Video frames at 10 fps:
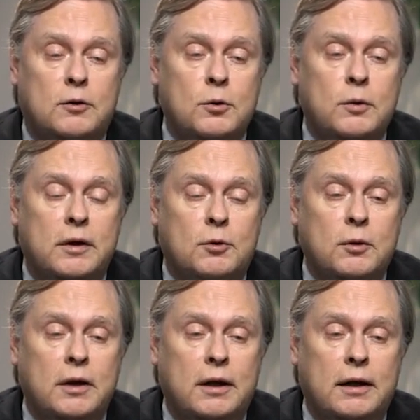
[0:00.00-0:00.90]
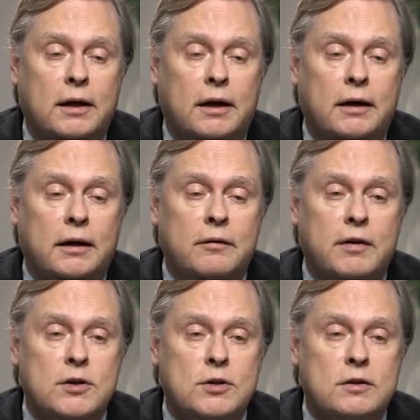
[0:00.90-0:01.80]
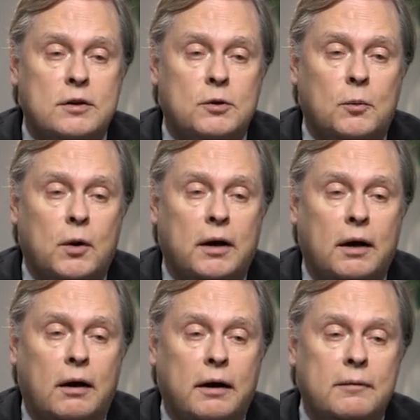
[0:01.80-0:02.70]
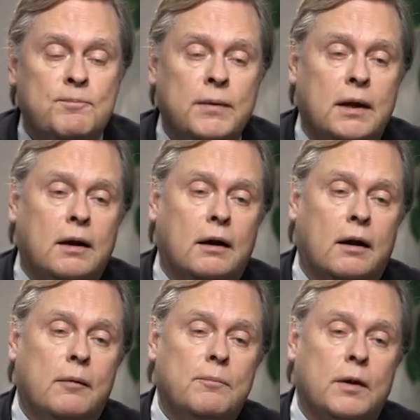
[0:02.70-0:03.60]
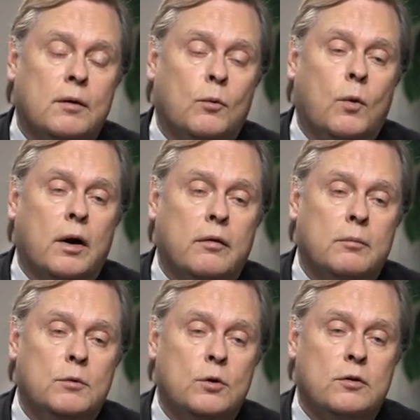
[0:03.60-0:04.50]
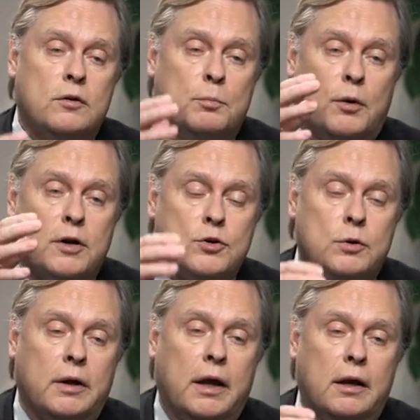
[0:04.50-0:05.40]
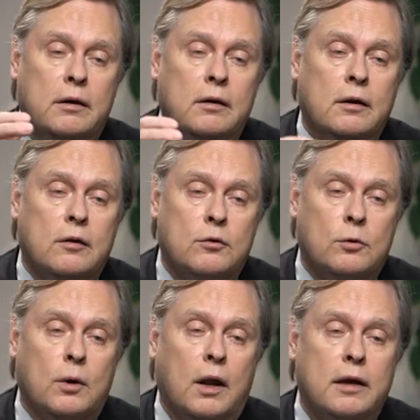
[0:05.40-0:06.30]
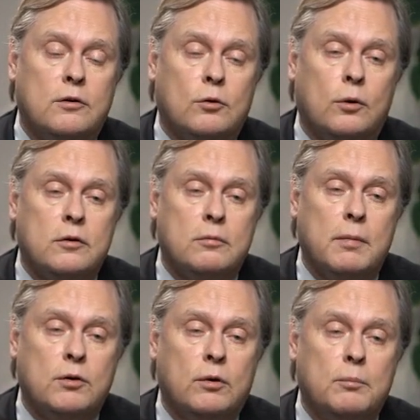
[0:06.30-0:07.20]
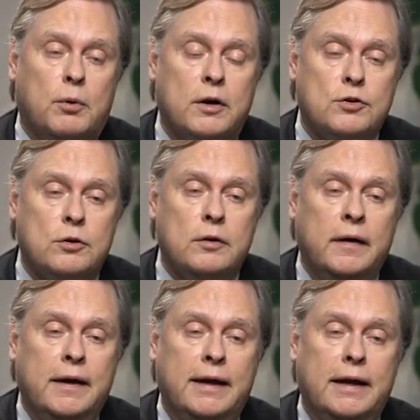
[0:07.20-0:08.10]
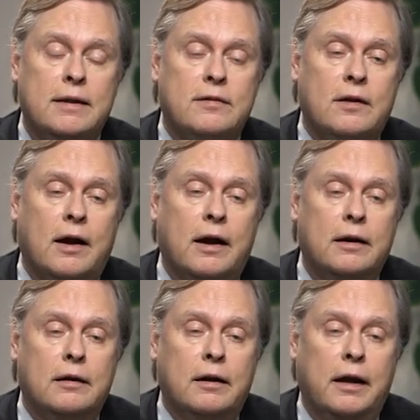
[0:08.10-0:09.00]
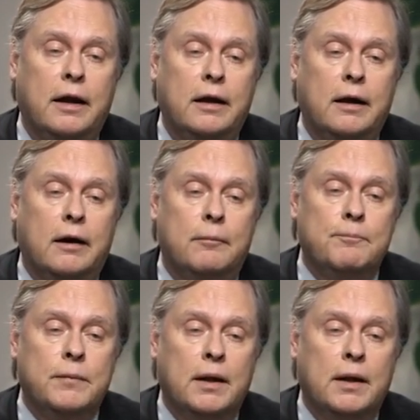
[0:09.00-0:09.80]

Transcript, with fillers: two intriguing innovations that you're working on. One of them uses pressure again through a light source, measuring pressure inside a